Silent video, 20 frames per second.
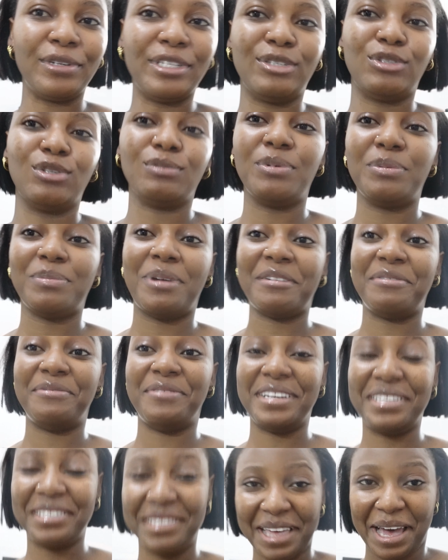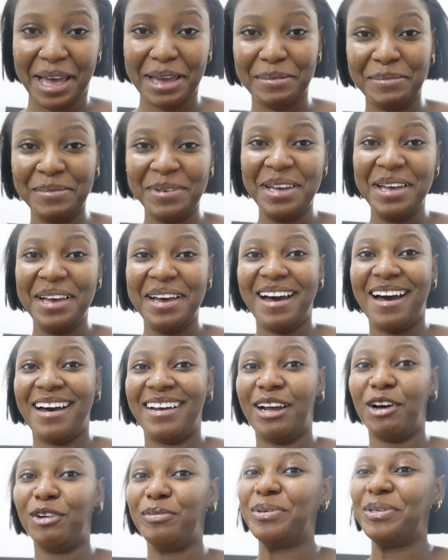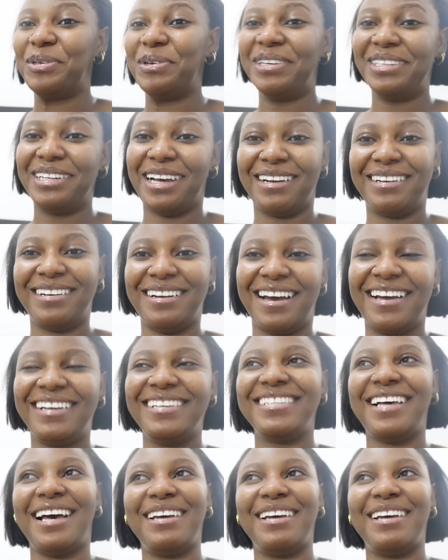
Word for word: This will be my first time and I'll be going at night.